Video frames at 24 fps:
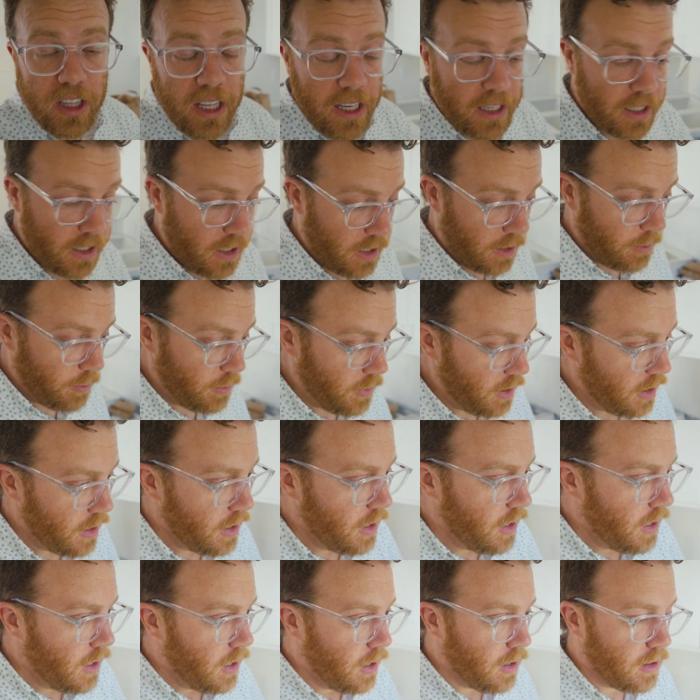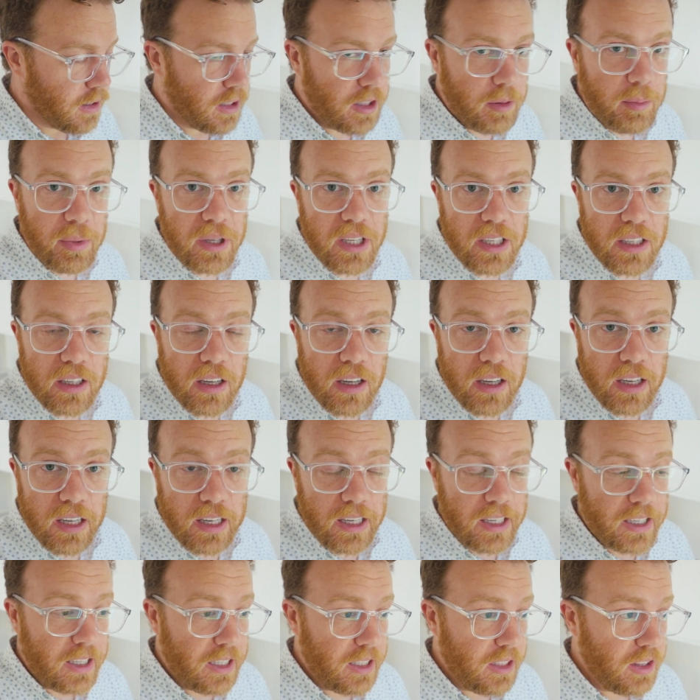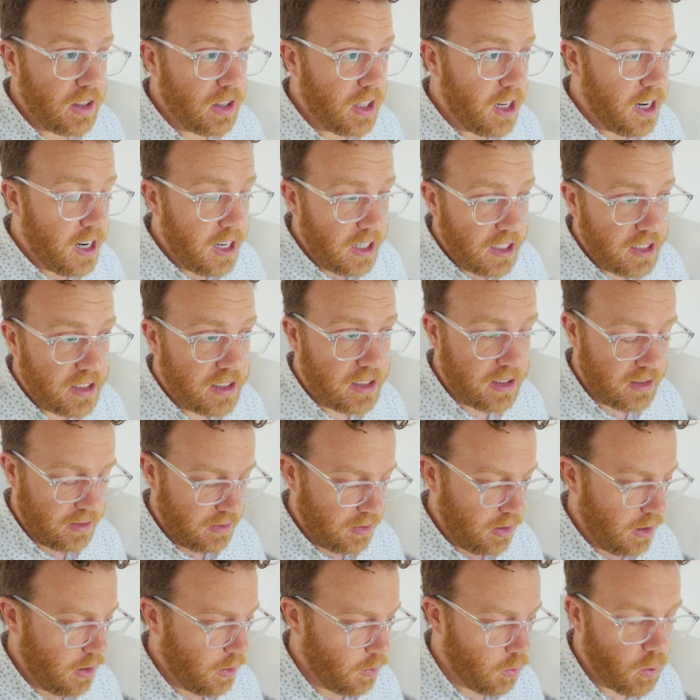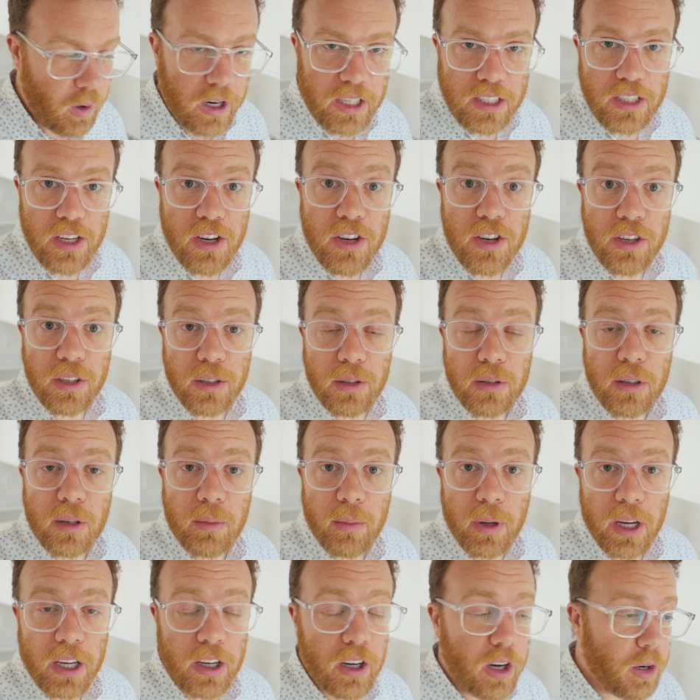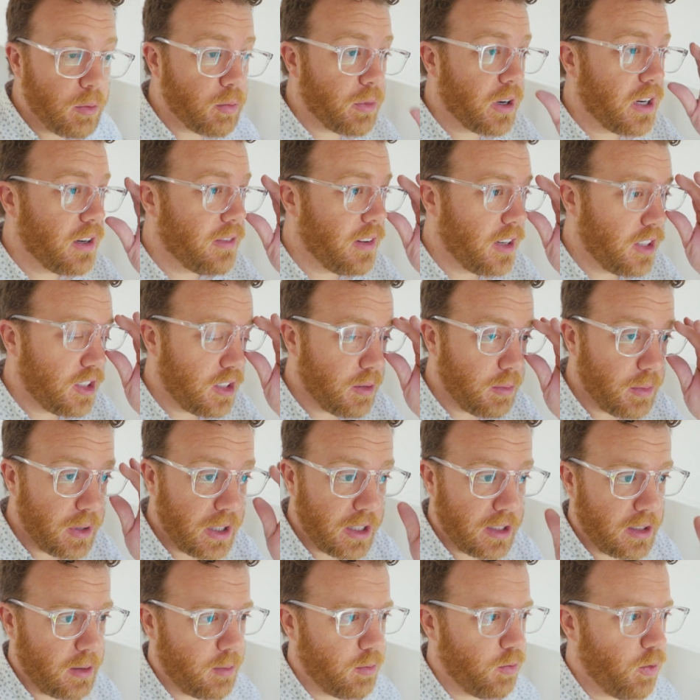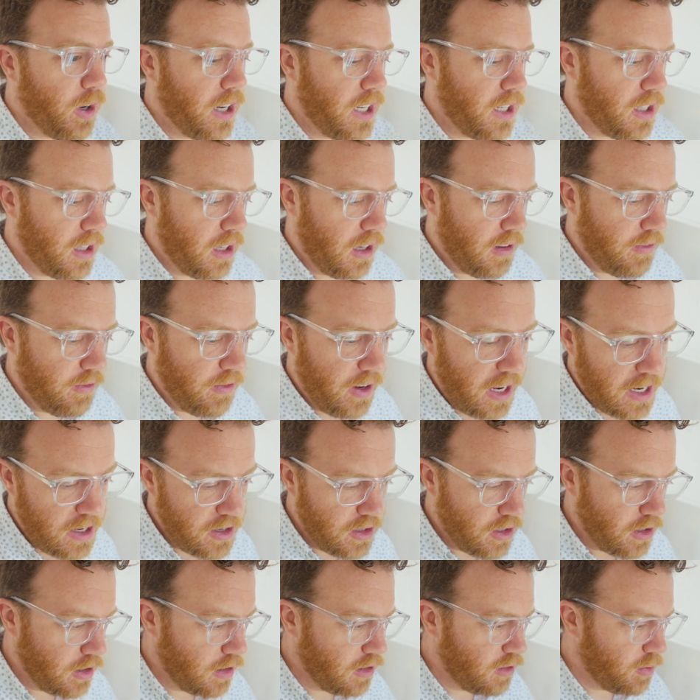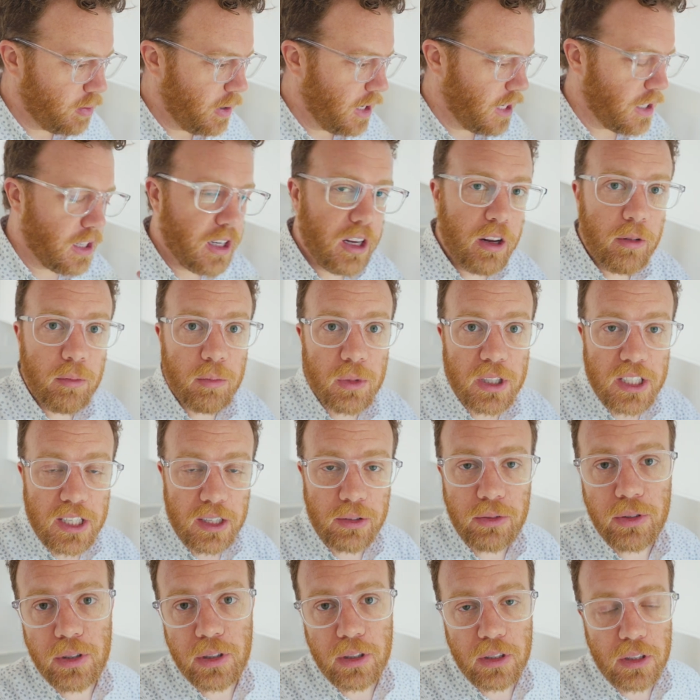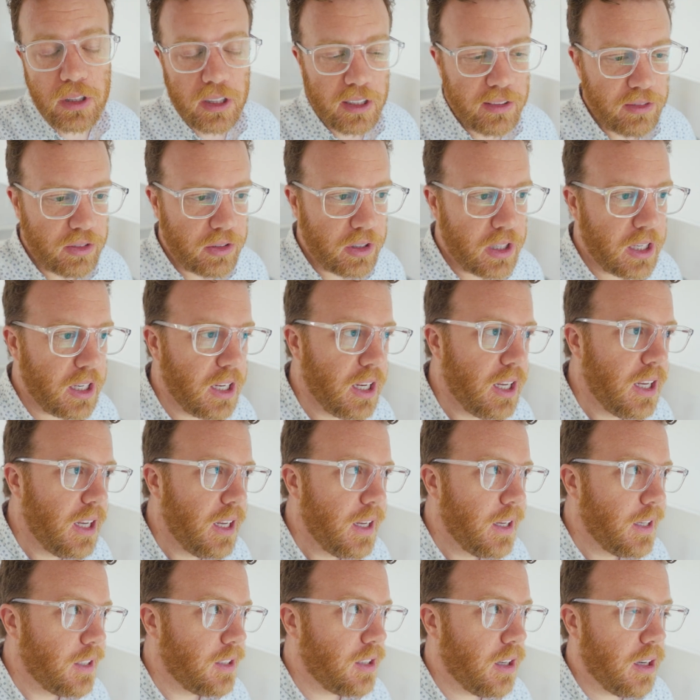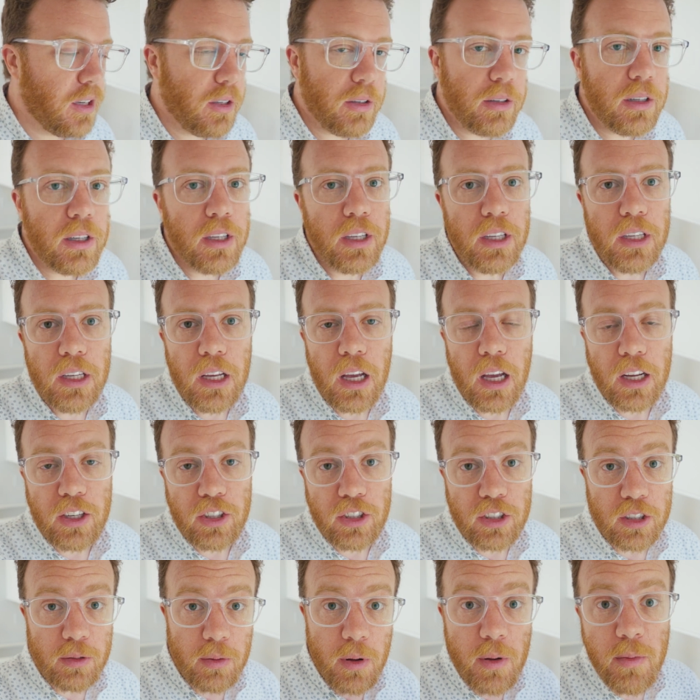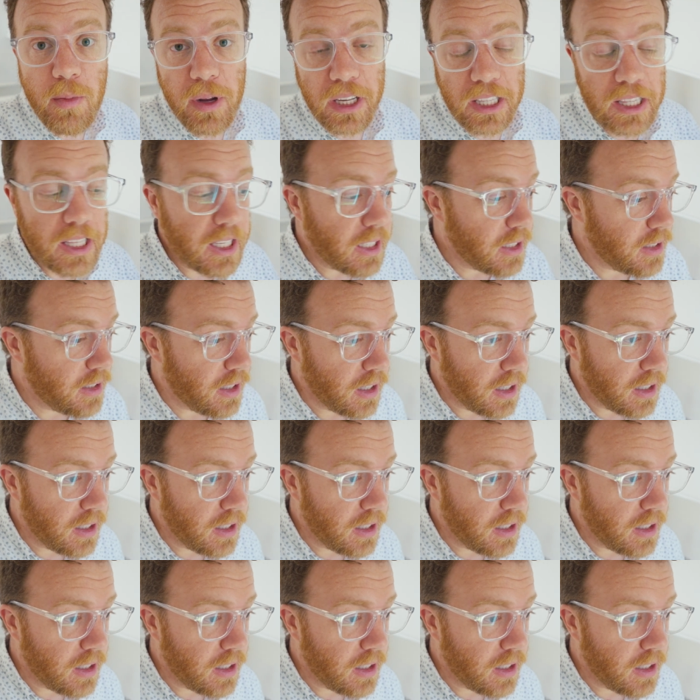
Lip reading: that. I'm a little bit at a loss of what to do on my home renovation because I'm waiting on vendors, waiting on material delivery. So I just made this